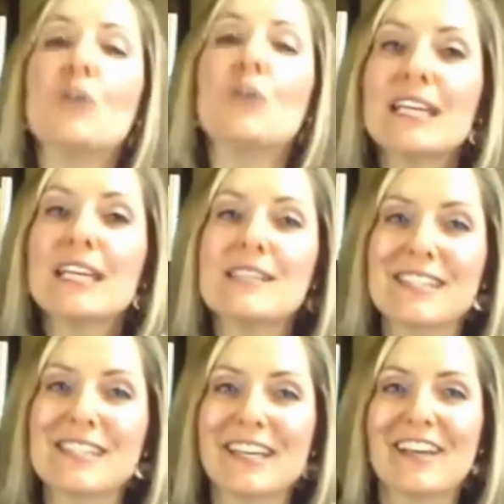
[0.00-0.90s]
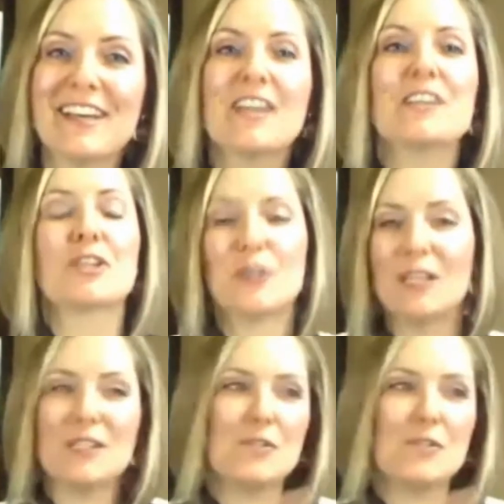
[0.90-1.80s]
so easy to
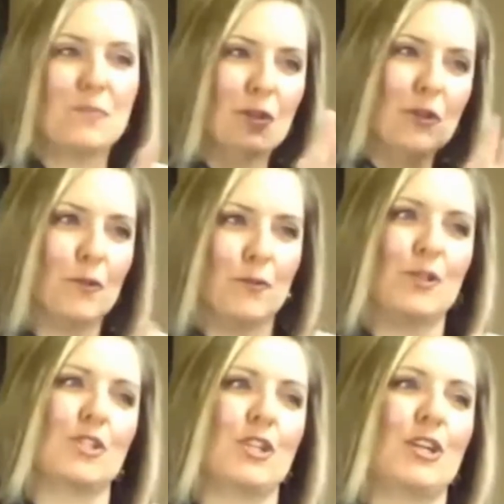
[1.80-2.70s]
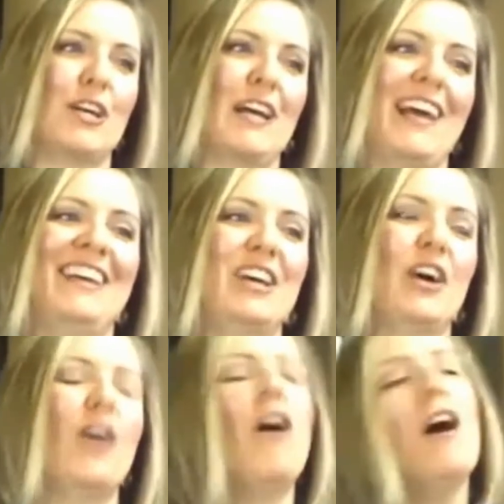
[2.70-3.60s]
create this beautiful future
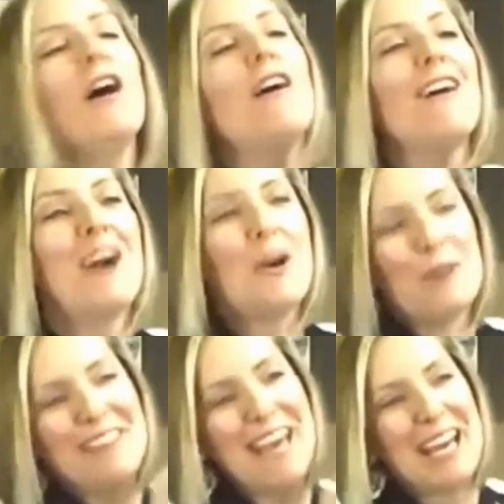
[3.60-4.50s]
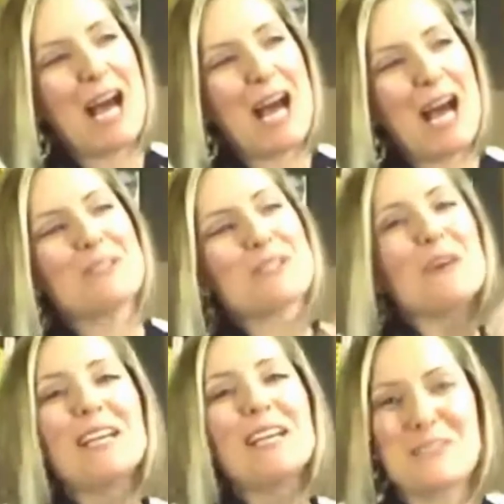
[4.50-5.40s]
and go, oh, when that happens,
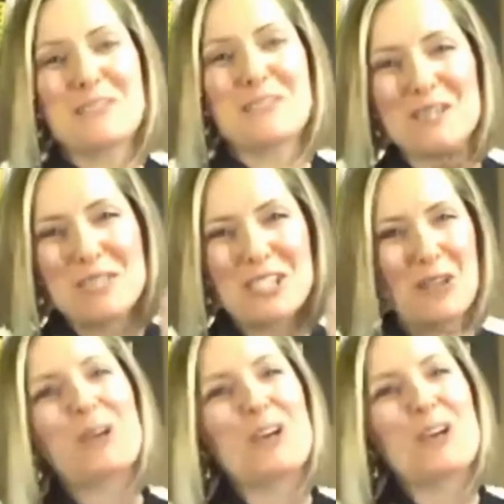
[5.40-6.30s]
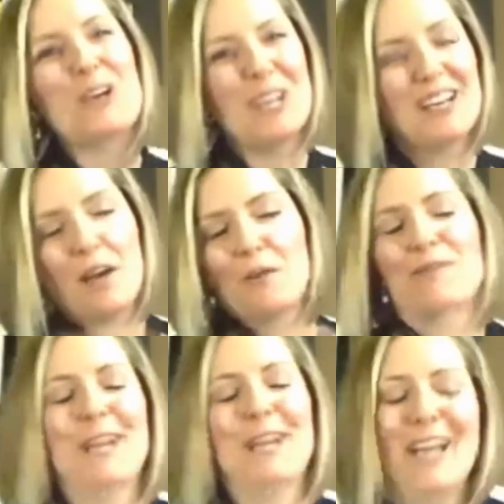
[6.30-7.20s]
my life is going to be so good.
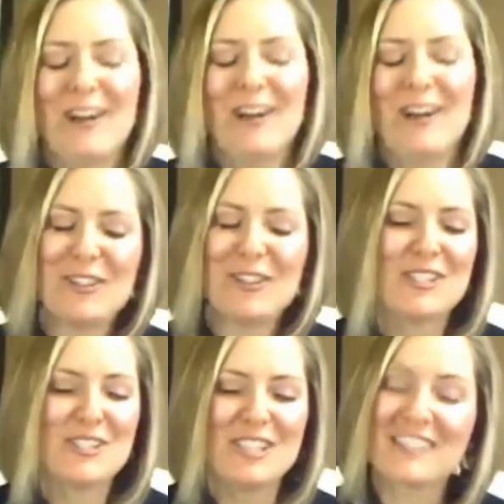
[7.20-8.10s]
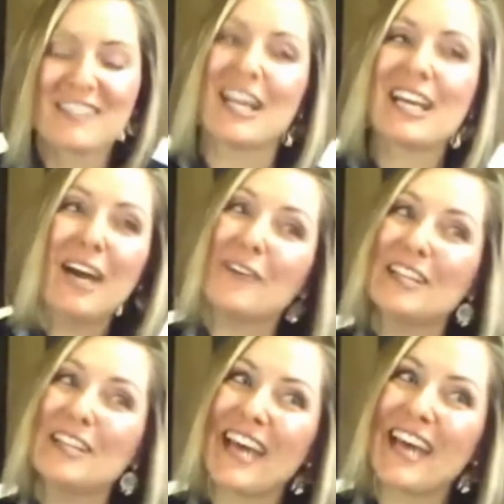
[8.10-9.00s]
But right now it really stinks. And I can't
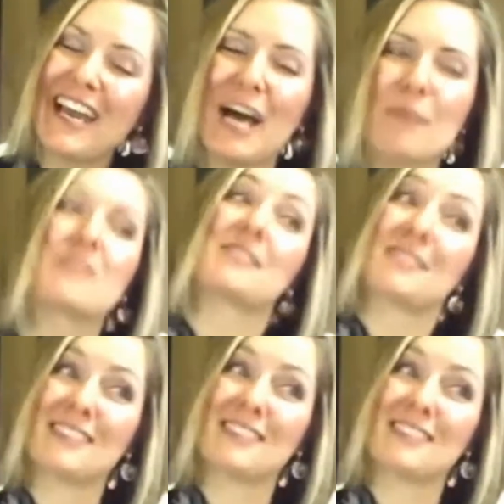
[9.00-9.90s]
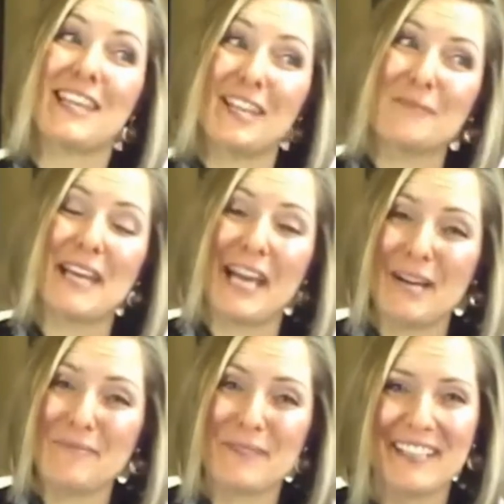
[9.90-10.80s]
wait till that happens because then I'll be
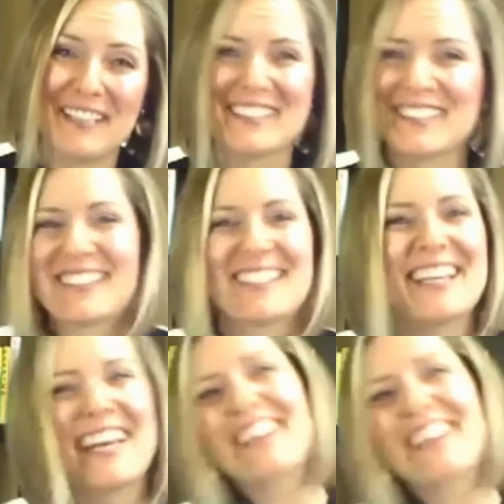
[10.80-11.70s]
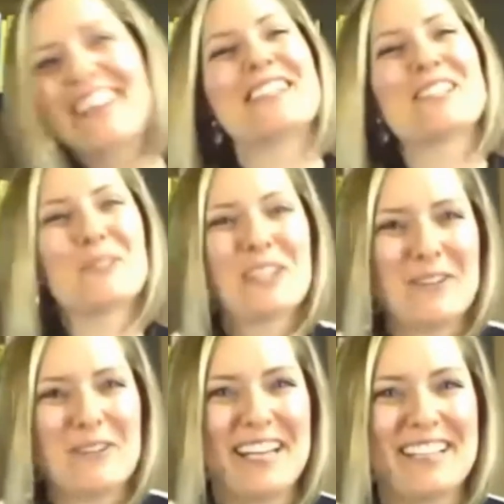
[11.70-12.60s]
happy. It doesn't work
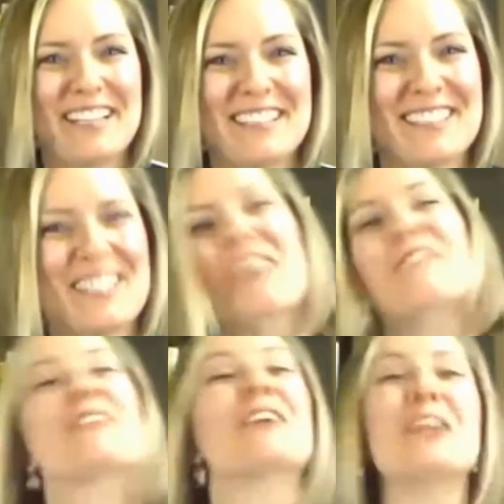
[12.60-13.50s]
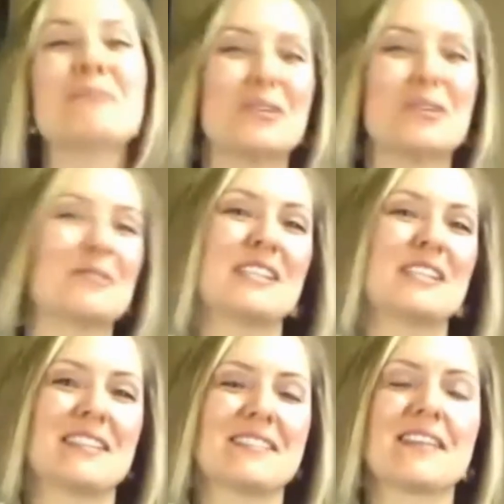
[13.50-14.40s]
that way for a number of
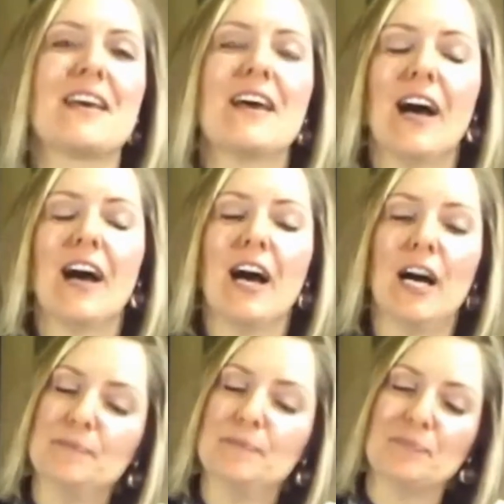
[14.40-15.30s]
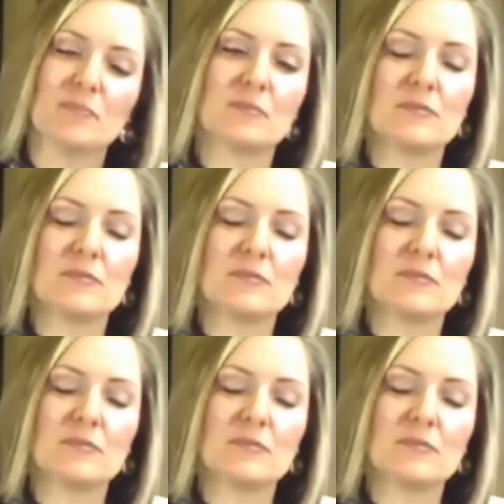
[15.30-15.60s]
reasons. At